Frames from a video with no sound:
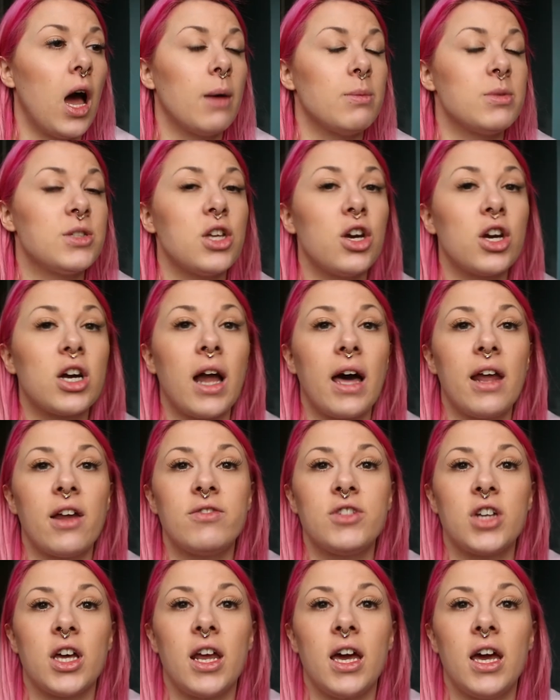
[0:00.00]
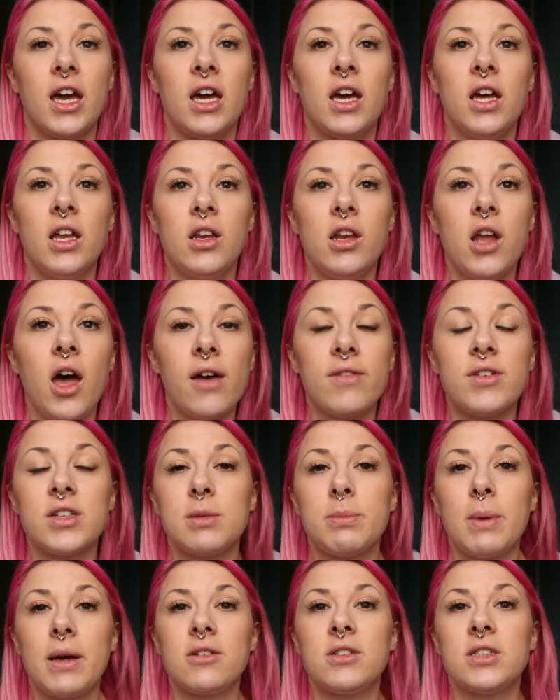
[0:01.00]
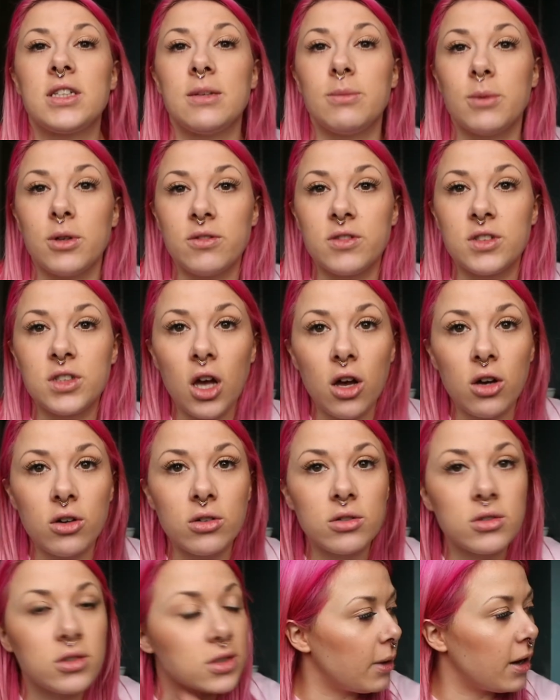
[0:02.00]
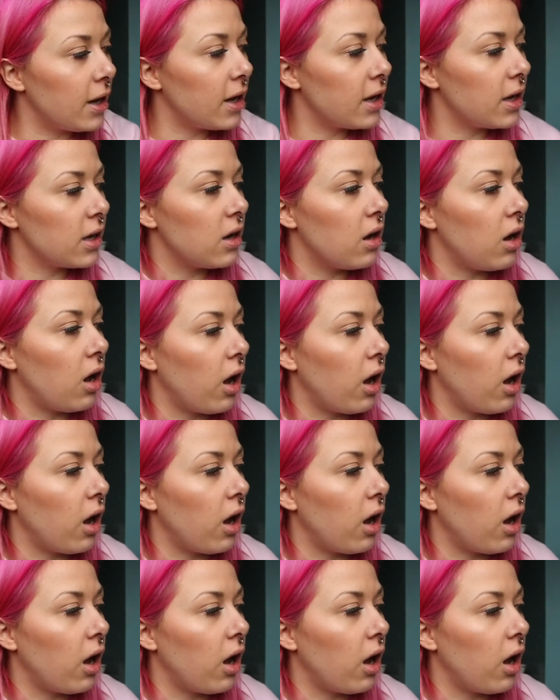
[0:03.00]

I'm so glad I've done it. Nervous about to get my results, but